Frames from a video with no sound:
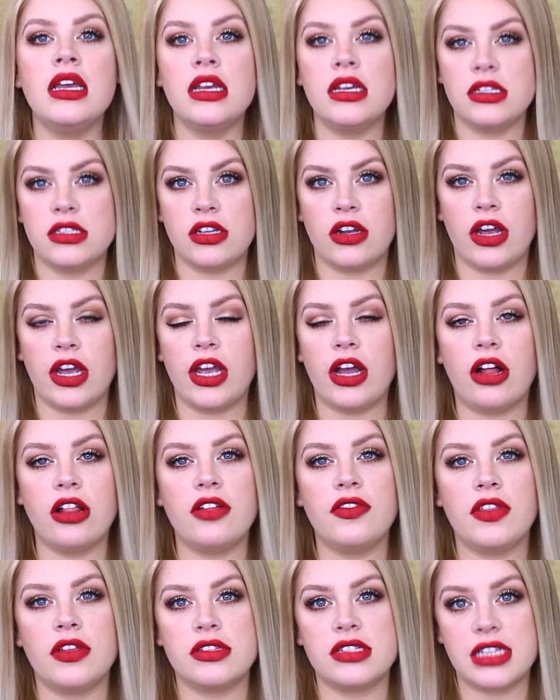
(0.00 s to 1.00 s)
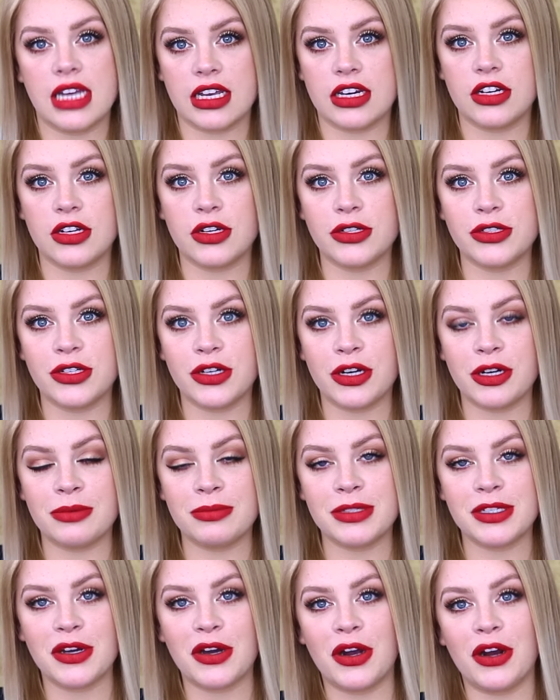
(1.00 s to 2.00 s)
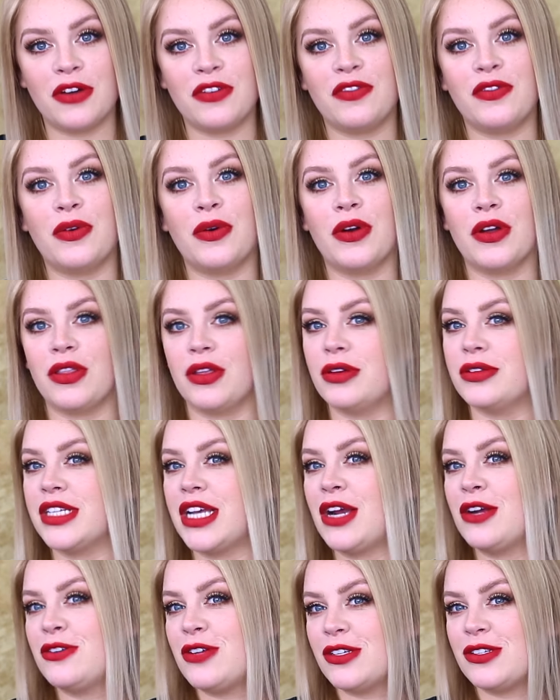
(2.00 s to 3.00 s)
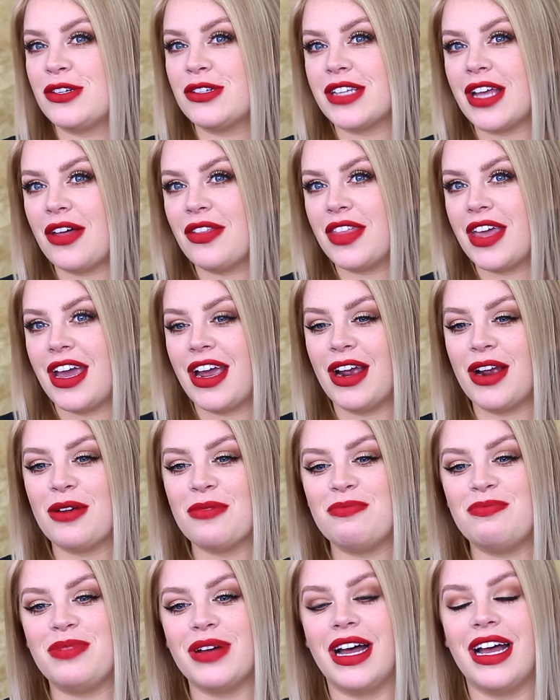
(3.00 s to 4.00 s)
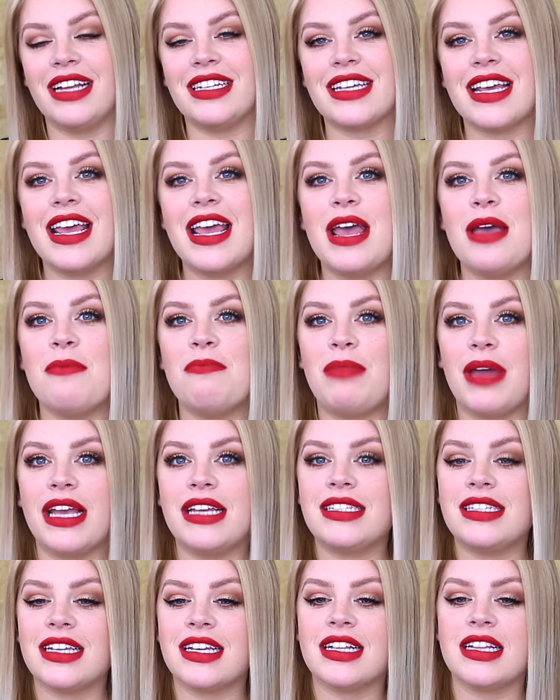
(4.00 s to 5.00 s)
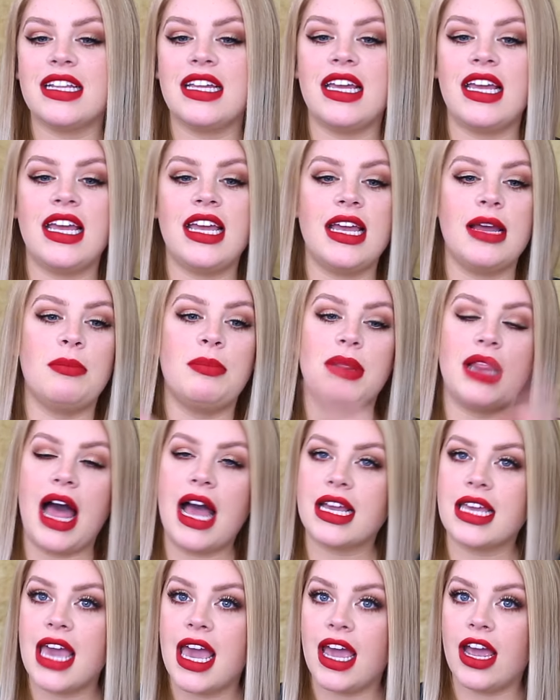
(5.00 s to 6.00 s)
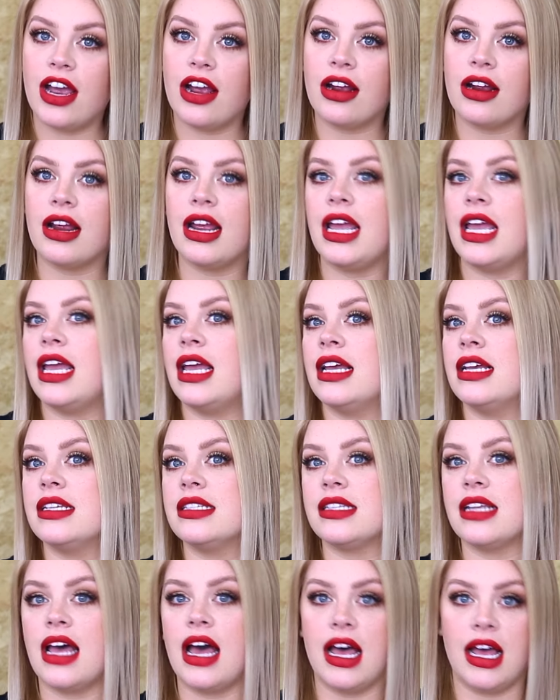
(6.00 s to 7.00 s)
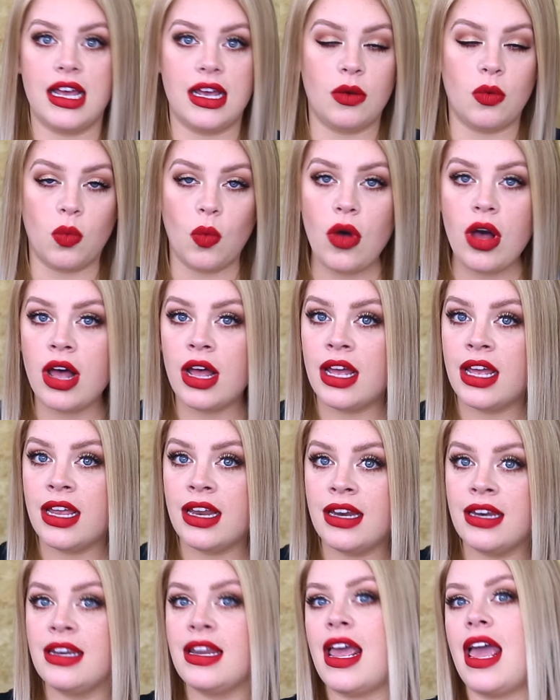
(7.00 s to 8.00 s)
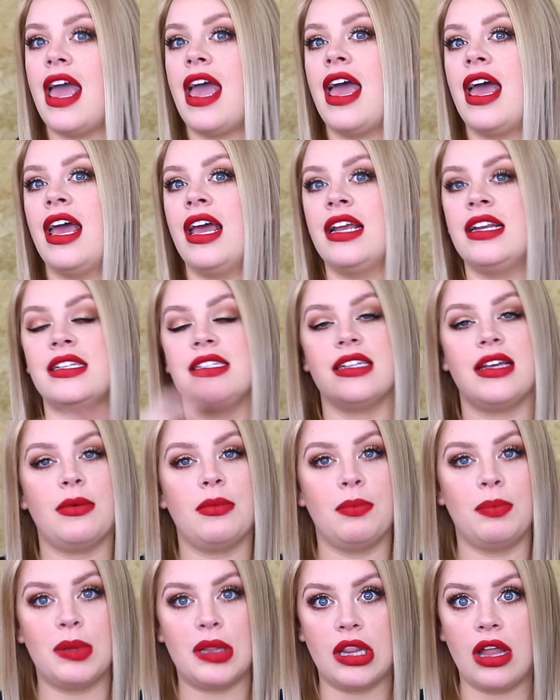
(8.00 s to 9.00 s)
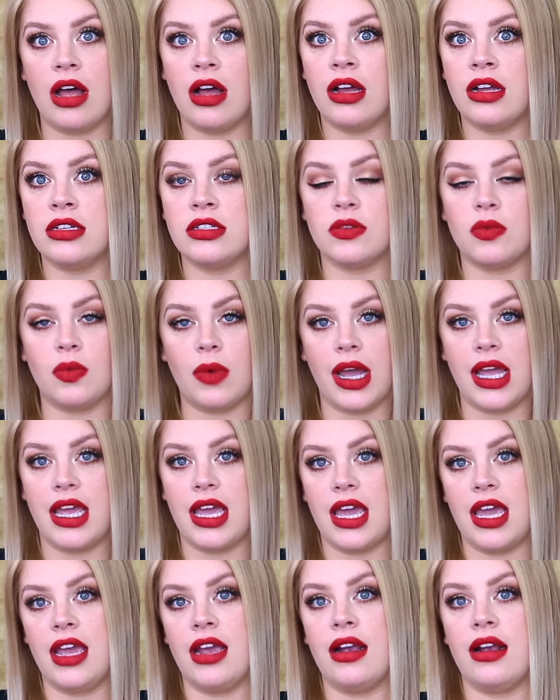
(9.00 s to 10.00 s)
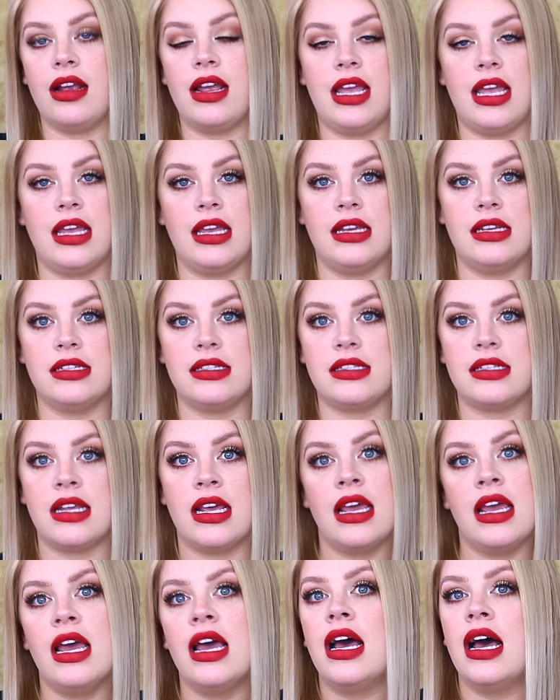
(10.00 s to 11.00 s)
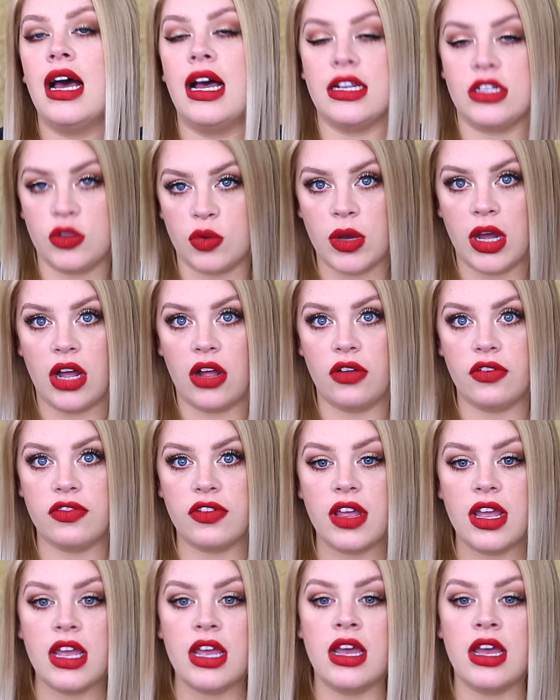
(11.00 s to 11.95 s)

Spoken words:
Sorry, all of those technical terms are for those hairdressers out there, but basically black hair is a 1 and blonde white hair is a 12.